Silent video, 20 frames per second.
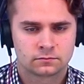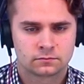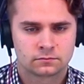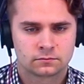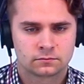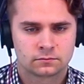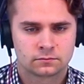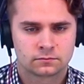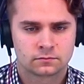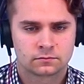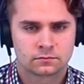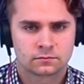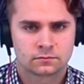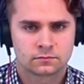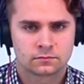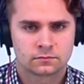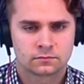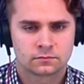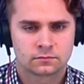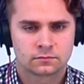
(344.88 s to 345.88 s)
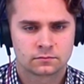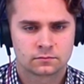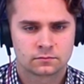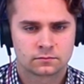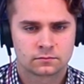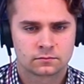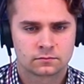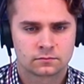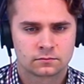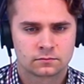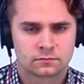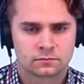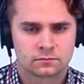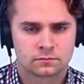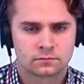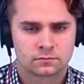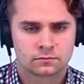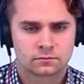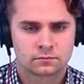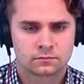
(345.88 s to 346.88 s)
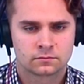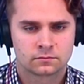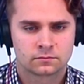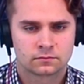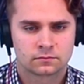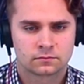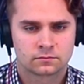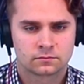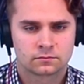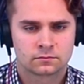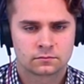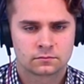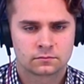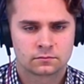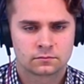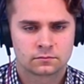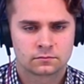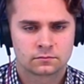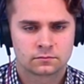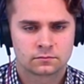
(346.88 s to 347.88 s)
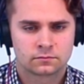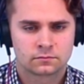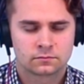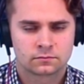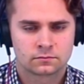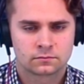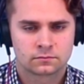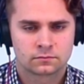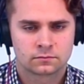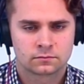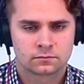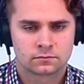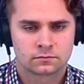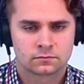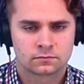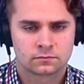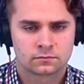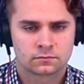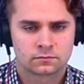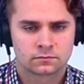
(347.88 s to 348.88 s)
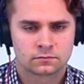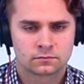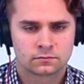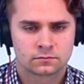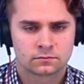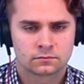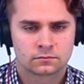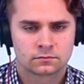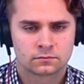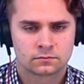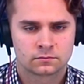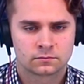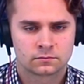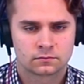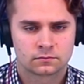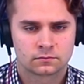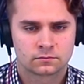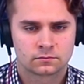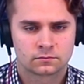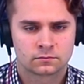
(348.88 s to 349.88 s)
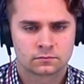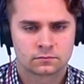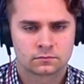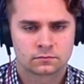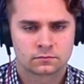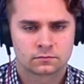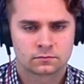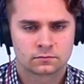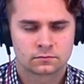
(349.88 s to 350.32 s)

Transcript: The person shown says nothing.